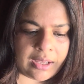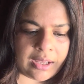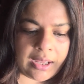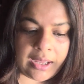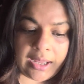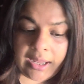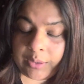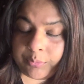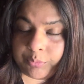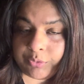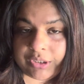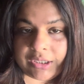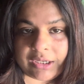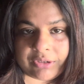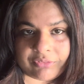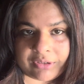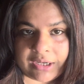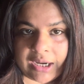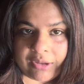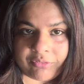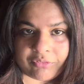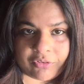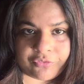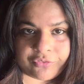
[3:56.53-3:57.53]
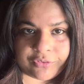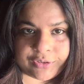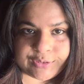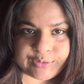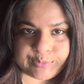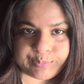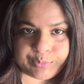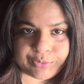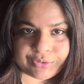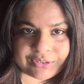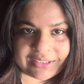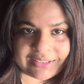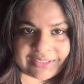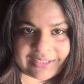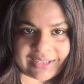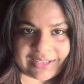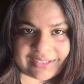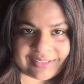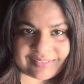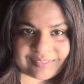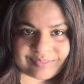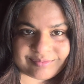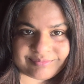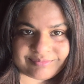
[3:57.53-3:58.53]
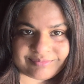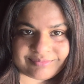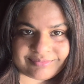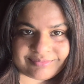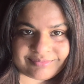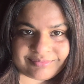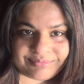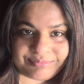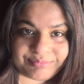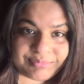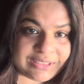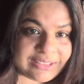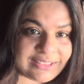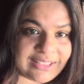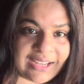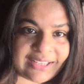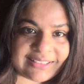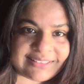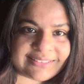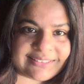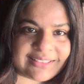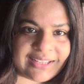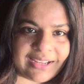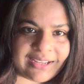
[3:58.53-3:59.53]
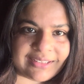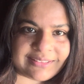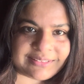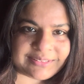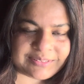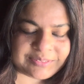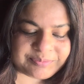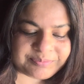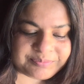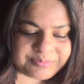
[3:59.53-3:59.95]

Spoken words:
I would never have a first book again, but that's that.